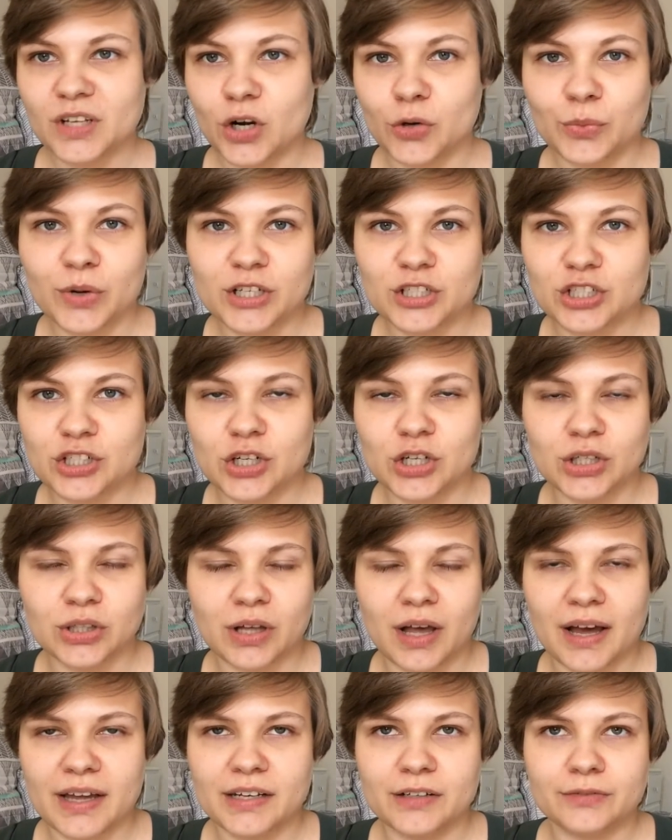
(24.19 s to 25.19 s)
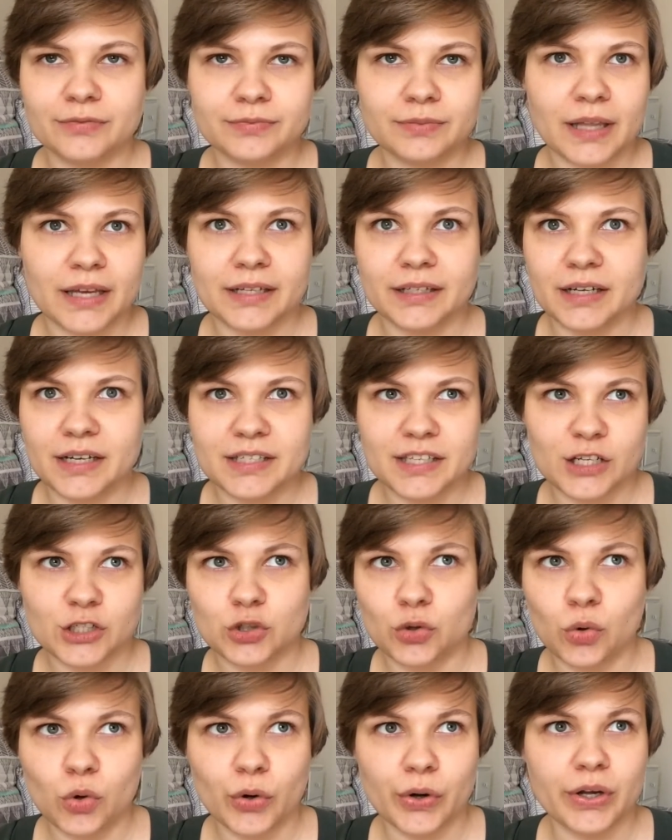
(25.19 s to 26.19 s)
original kind of like
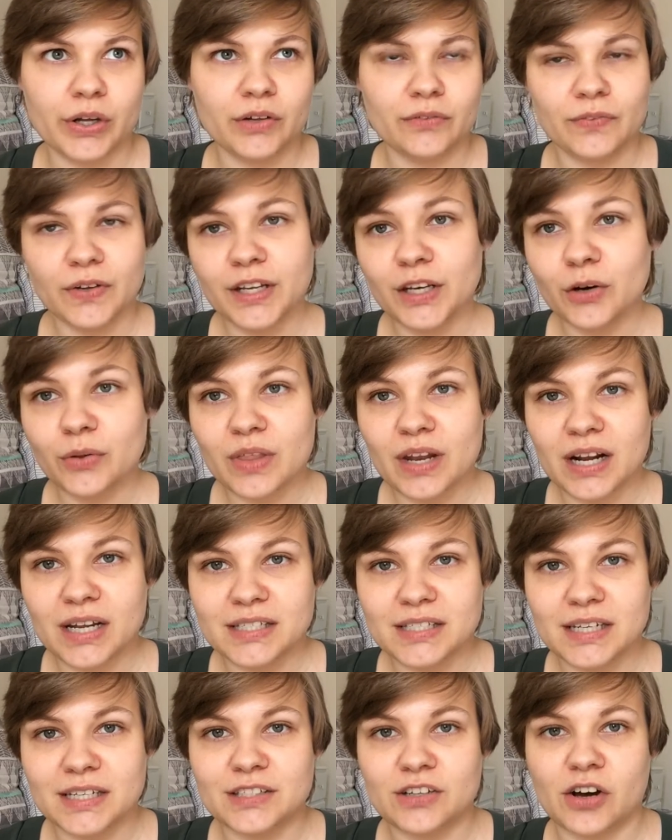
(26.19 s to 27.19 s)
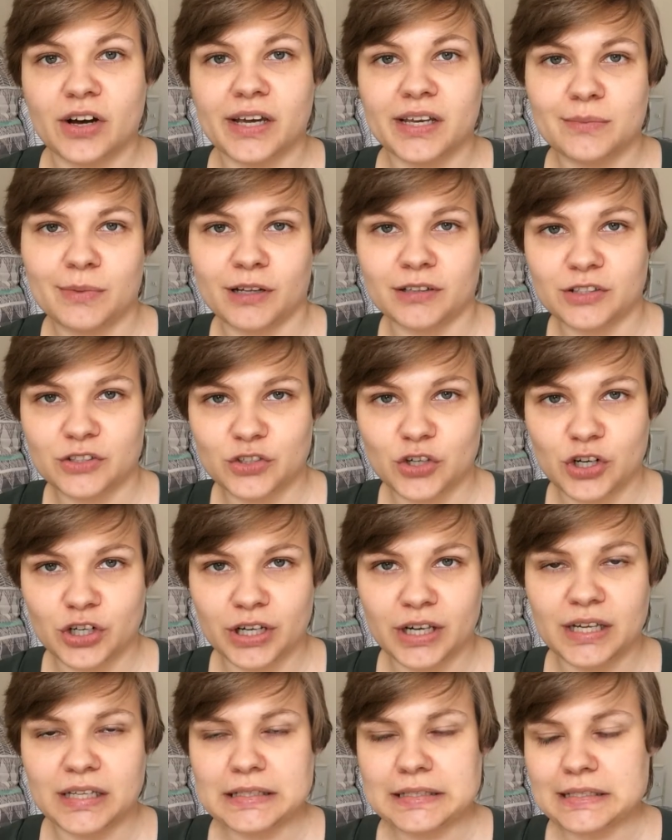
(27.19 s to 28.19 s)
essential oil video that I did talking about the
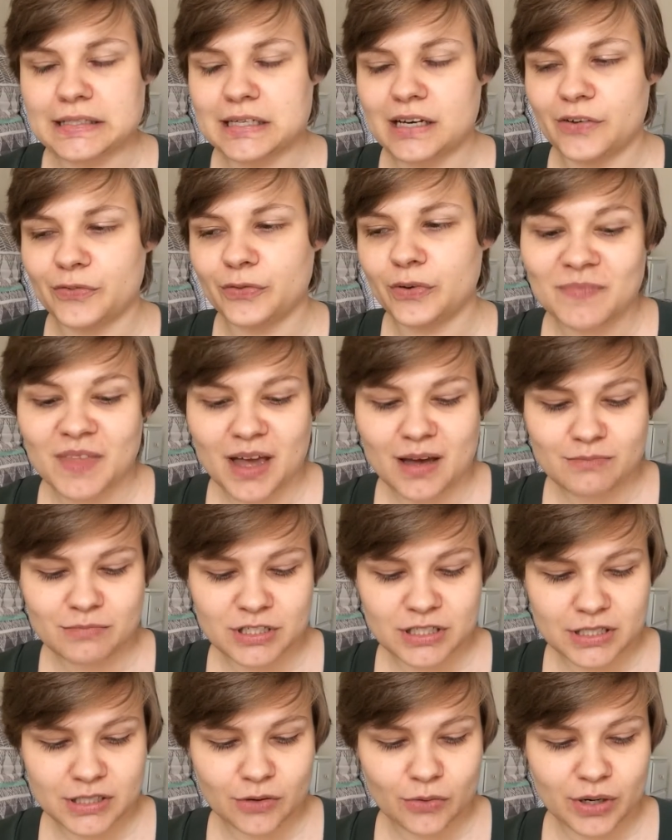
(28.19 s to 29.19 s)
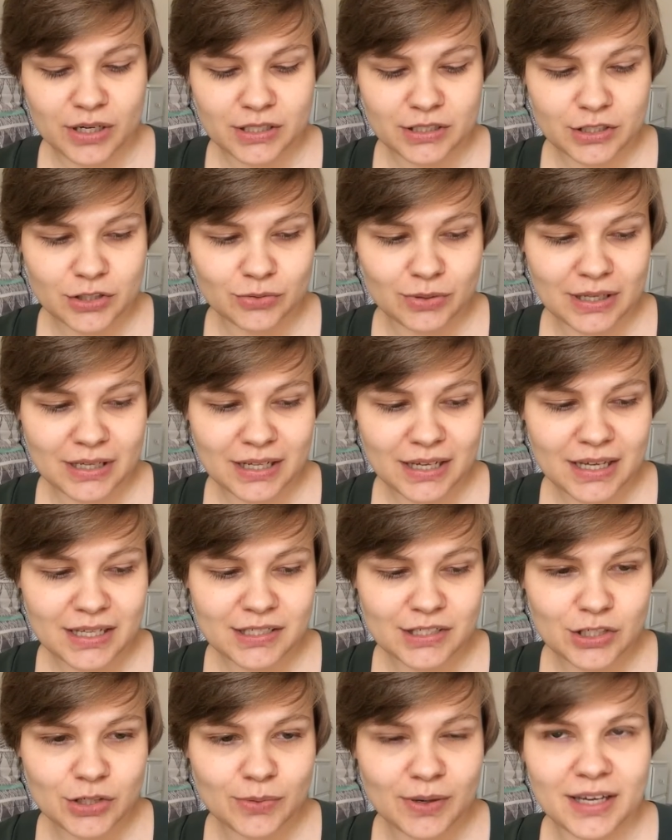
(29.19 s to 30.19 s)
starter kit and stuff. I'm just going to get
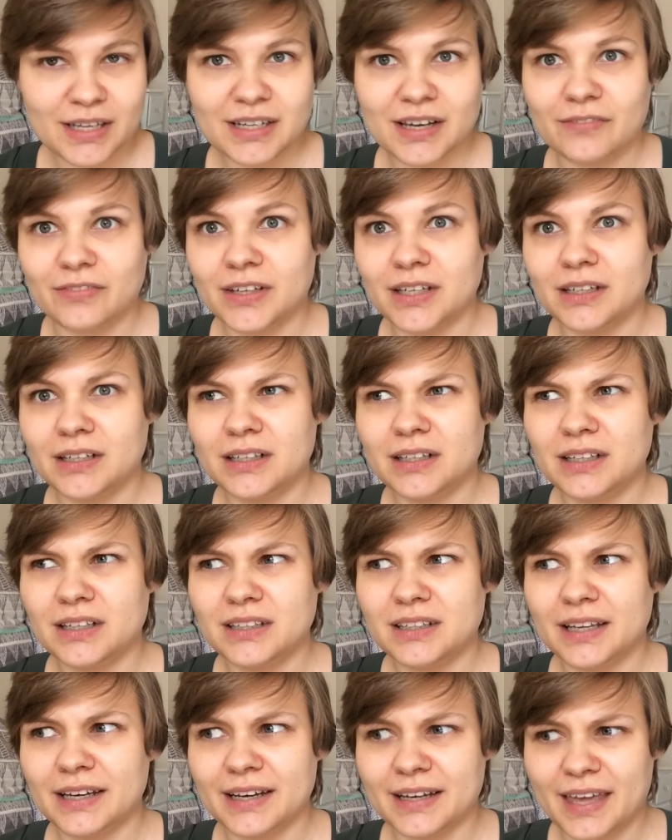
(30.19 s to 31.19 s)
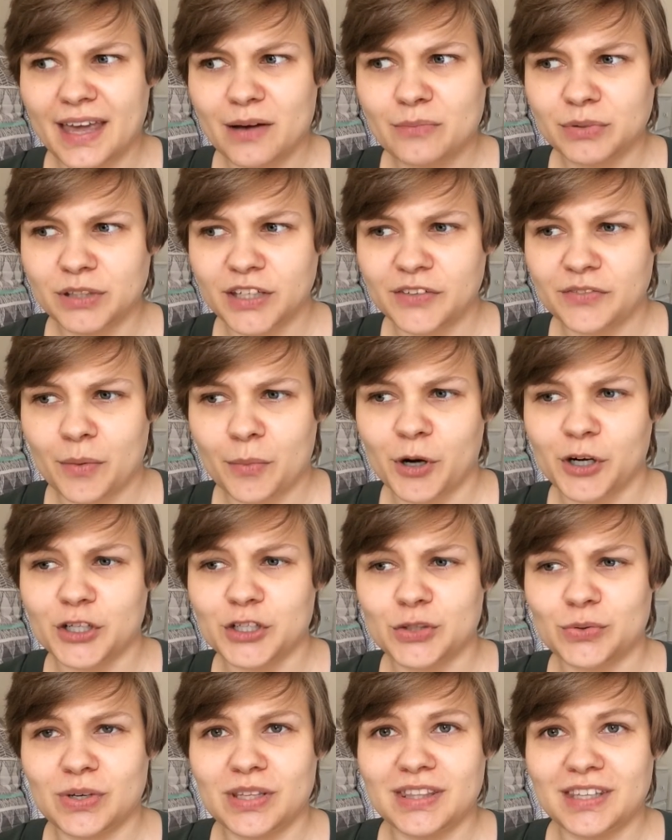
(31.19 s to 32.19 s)
into it. I feel like I can't believe I'm
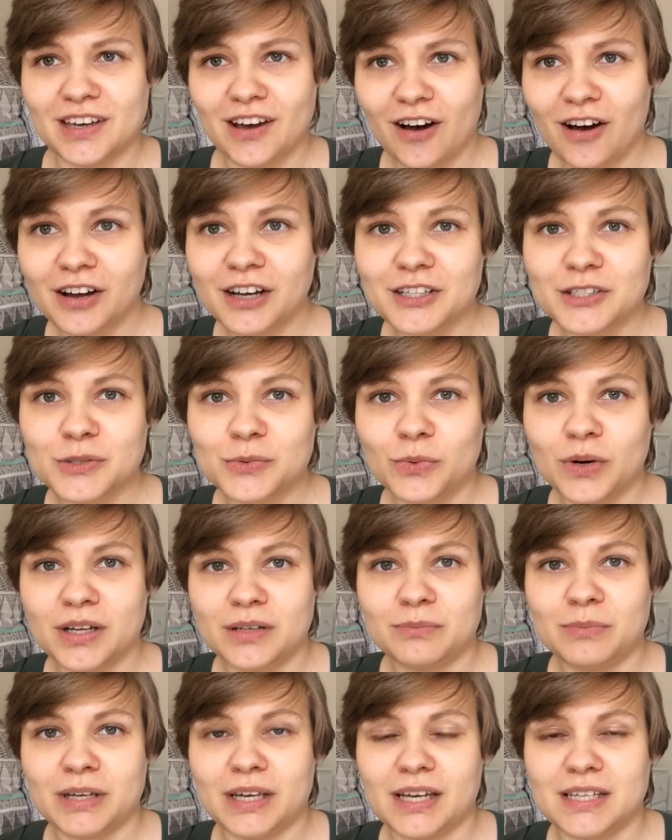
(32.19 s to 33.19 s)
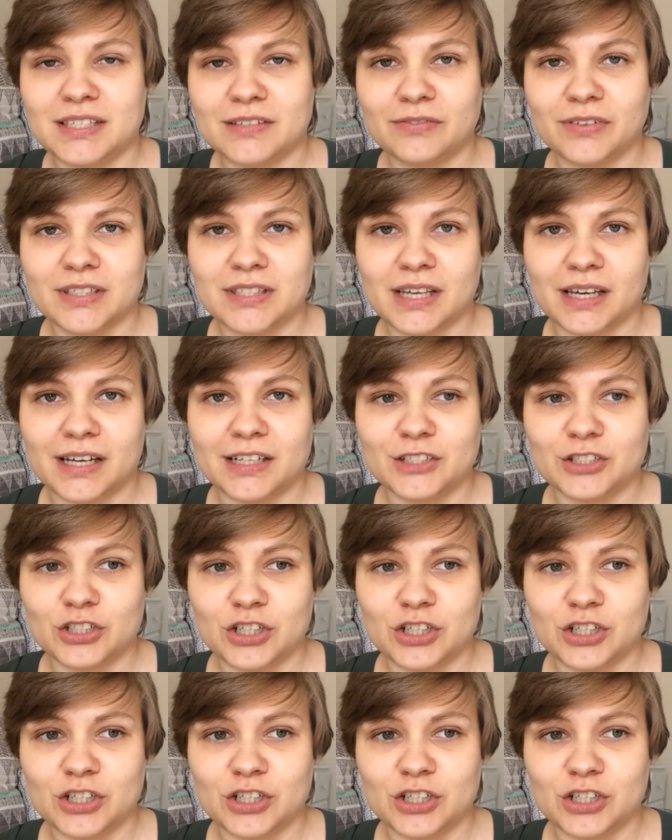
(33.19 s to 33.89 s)
already doing the August one because it feels like